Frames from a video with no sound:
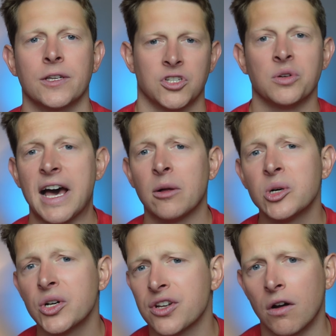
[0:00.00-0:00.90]
So Del
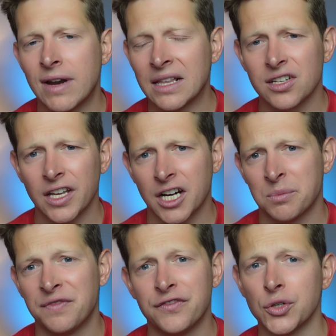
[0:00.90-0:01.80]
Boy's got rental income
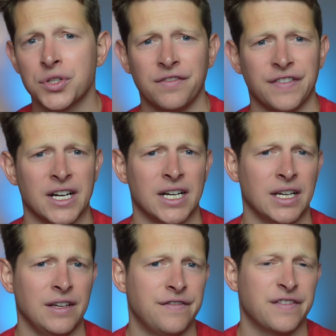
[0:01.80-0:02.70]
of
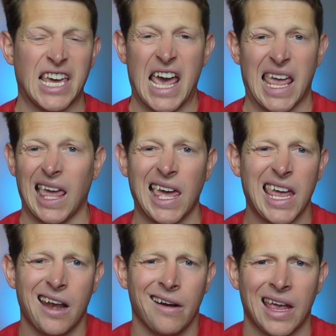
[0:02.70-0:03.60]
45k a
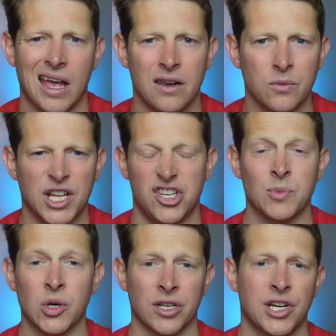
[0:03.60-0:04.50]
year again, which
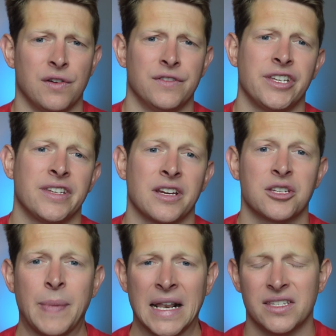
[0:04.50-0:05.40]
more than covers his
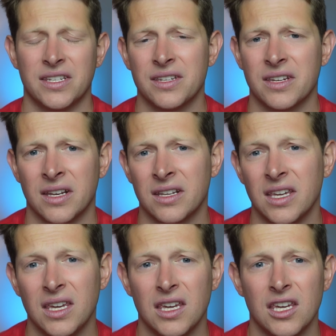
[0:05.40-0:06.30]
expenses, and
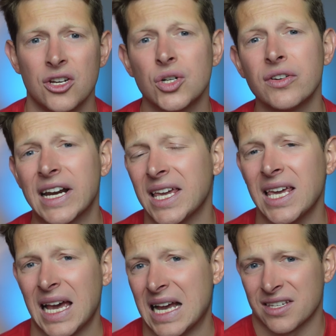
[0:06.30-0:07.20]
he already
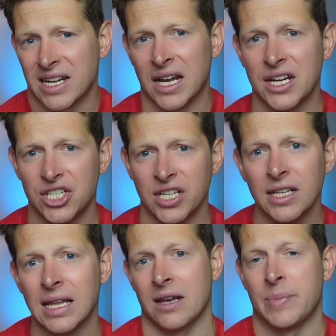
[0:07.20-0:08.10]
has an IHT
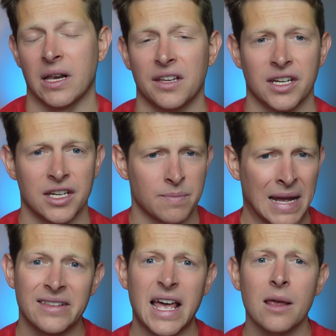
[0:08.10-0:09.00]
liability as
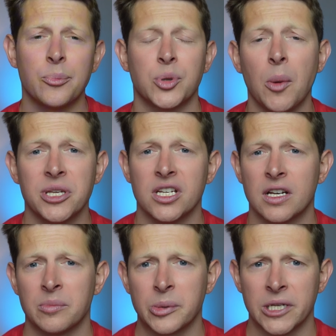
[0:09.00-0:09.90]
Mandela Property
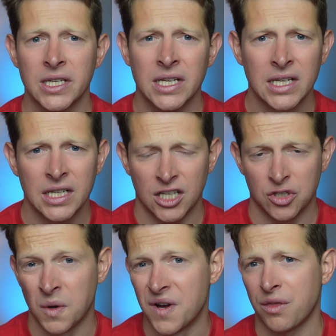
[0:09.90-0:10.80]
Company is
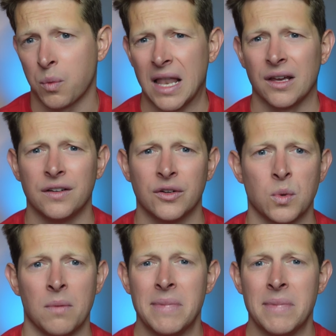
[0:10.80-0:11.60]
worth well over 1